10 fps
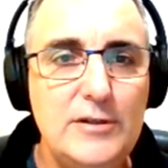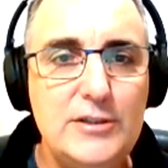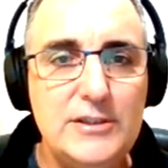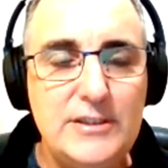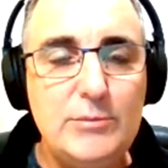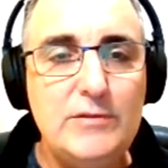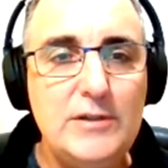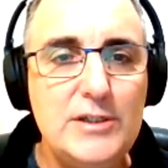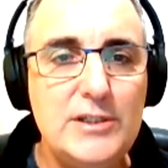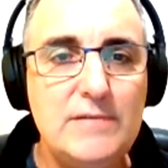simple
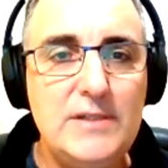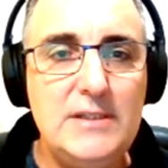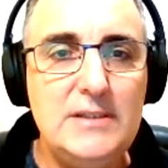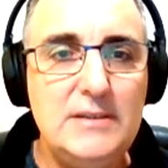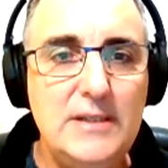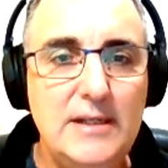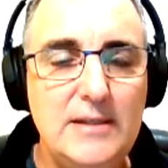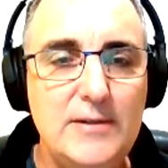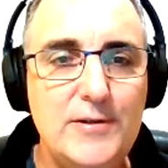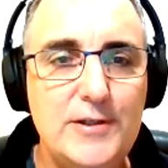versions of this, that
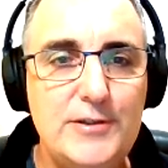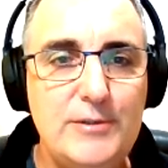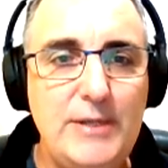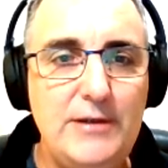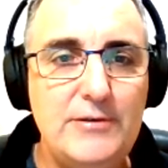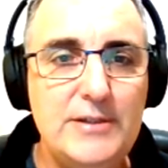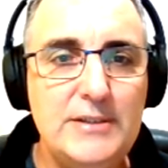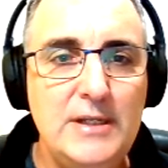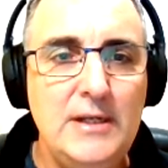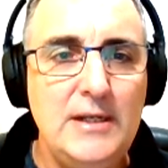there are those two boundaries.
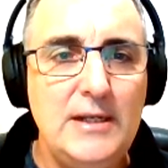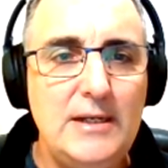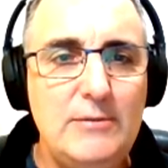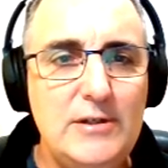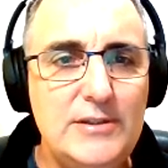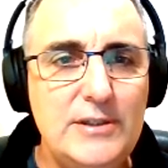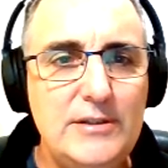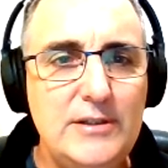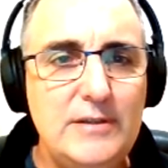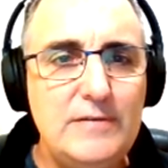We also
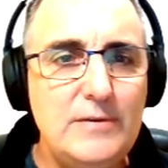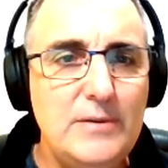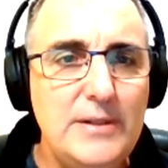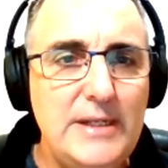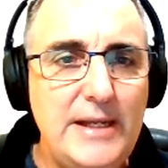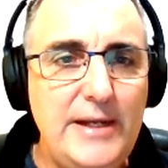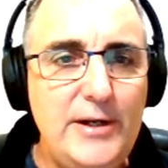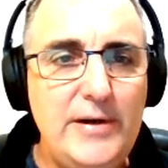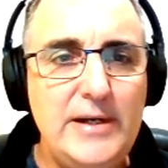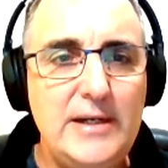know for the
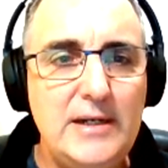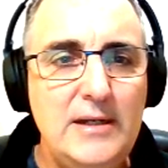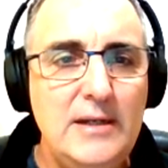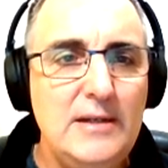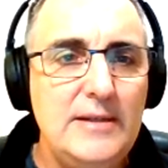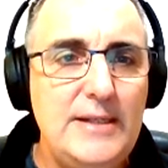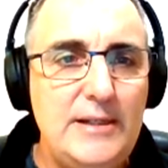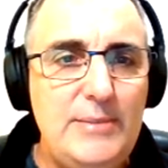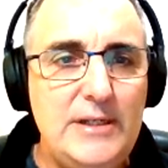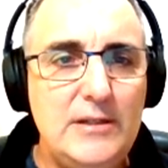area that
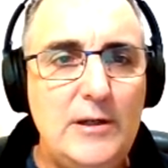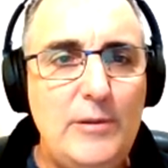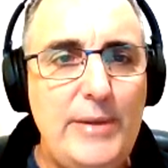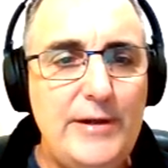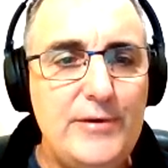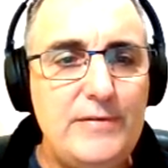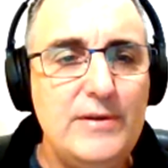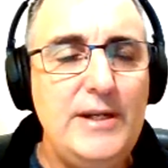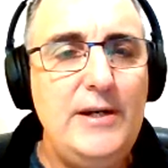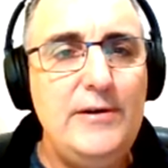there'd be a lower boundary for
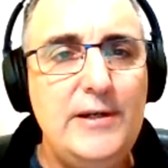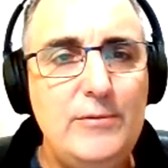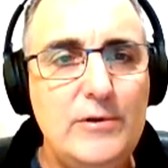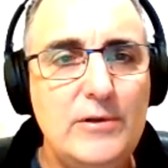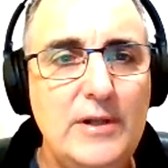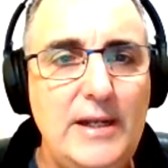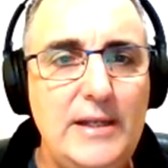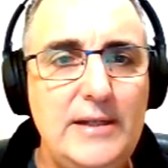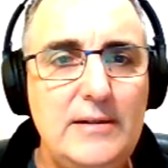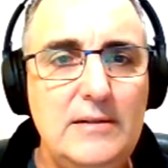the area, we'll call it
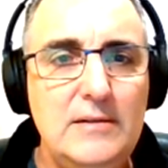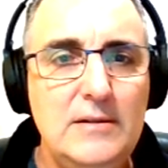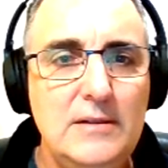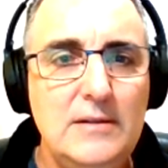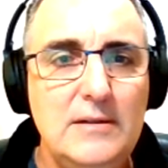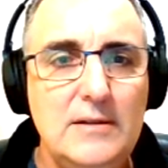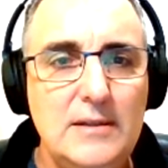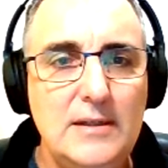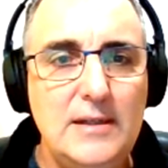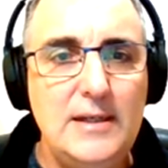AL,
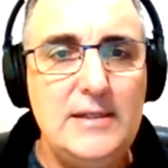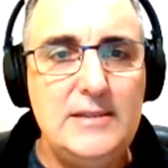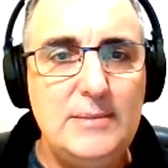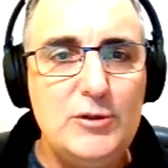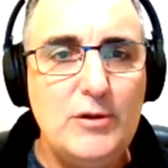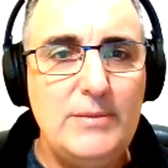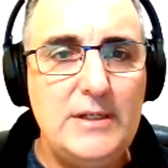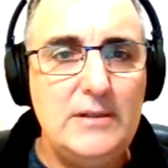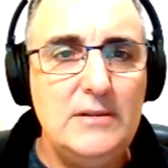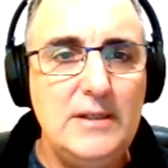a subscript
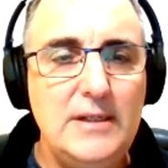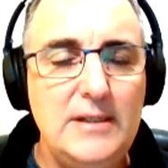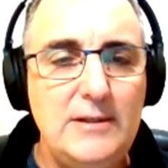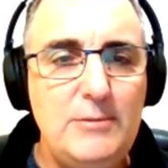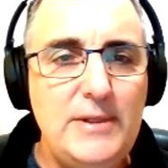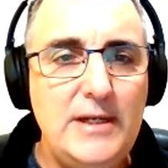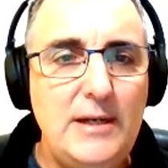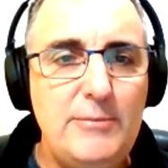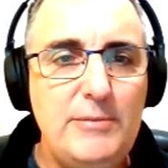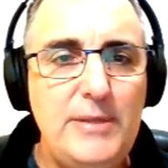L, and there would be an
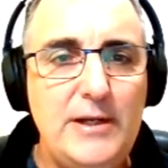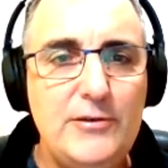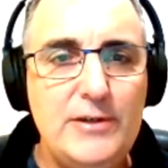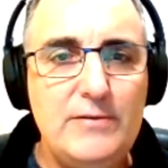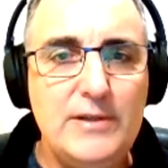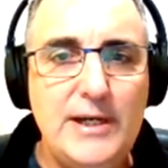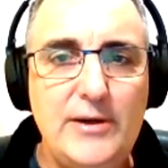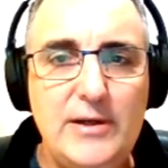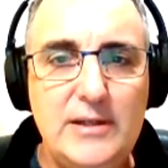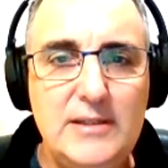upper boundary for the
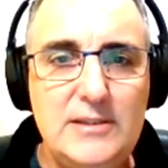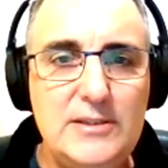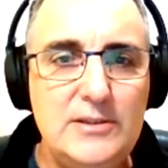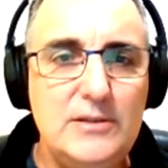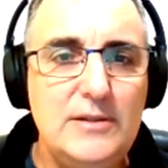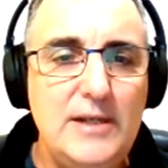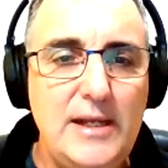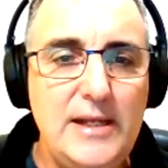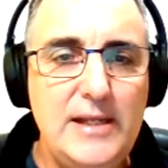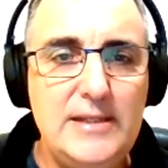area. Let's just call it
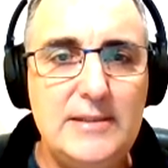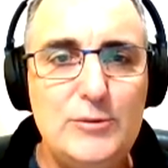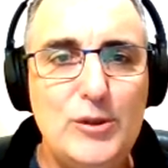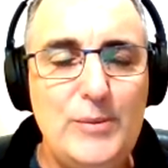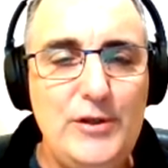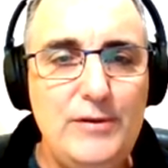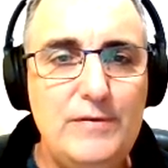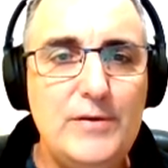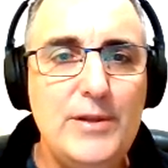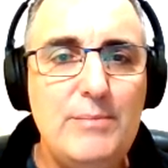a subscript U
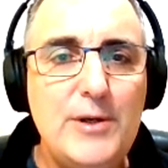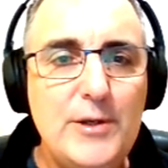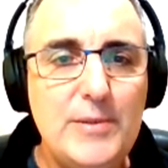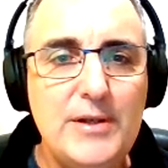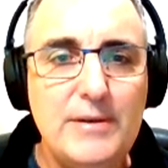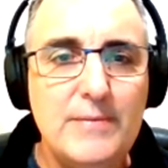for the moment.